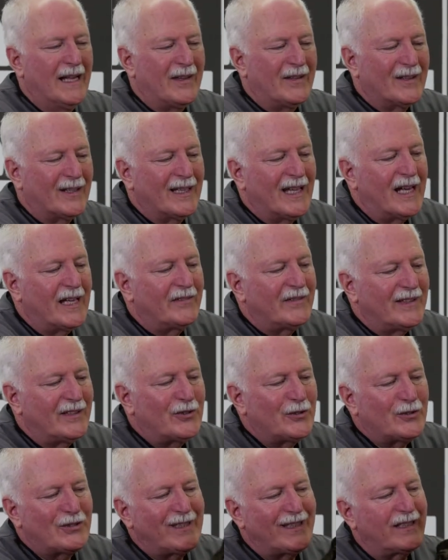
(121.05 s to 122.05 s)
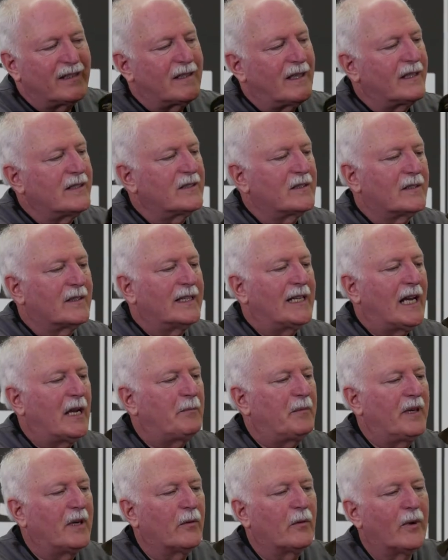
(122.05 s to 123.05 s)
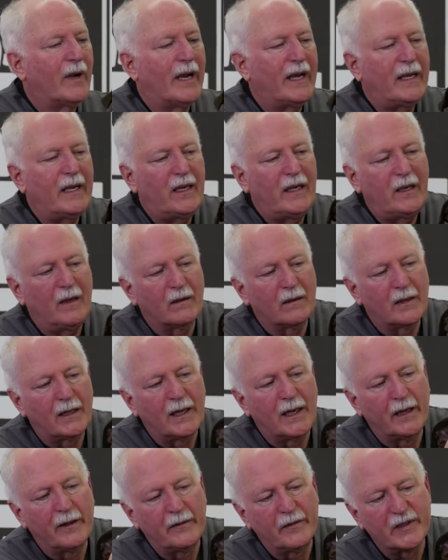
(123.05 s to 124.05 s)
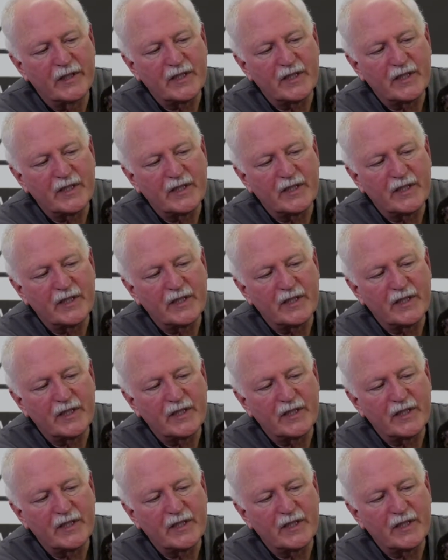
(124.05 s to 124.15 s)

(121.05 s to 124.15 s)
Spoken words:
There are a lot of interesting things that are happening right here on